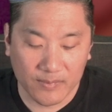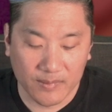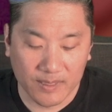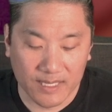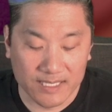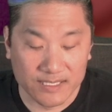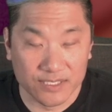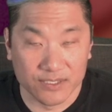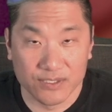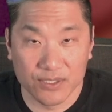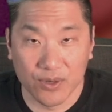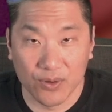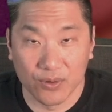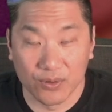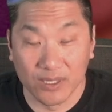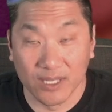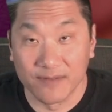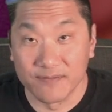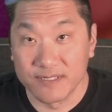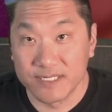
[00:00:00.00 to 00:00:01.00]
that's a
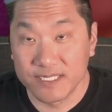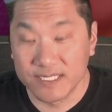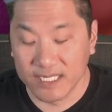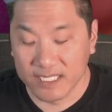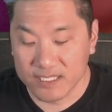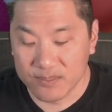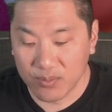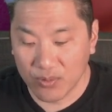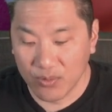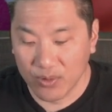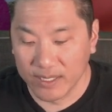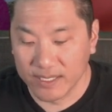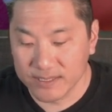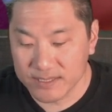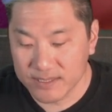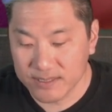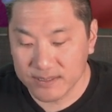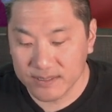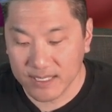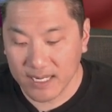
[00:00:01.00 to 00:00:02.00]
total of 6
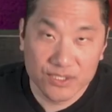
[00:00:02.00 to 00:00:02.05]
points.